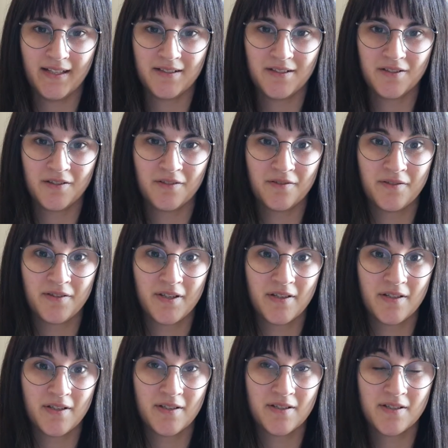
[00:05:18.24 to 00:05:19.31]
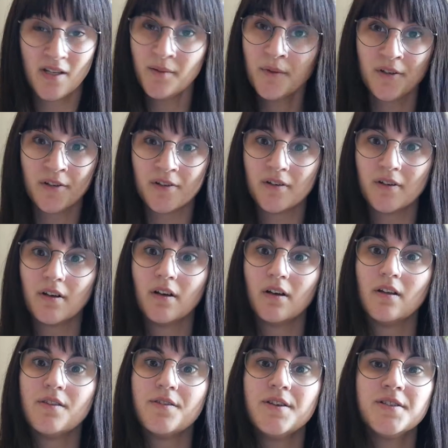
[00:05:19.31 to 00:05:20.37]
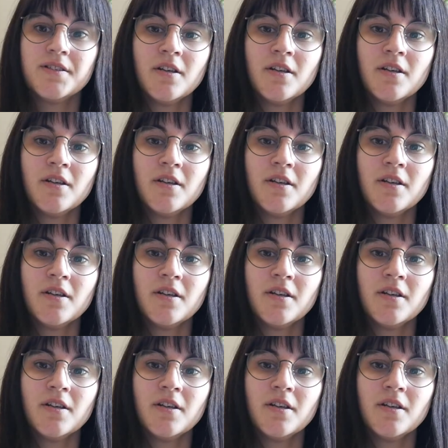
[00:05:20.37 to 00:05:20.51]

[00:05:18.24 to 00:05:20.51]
you know, this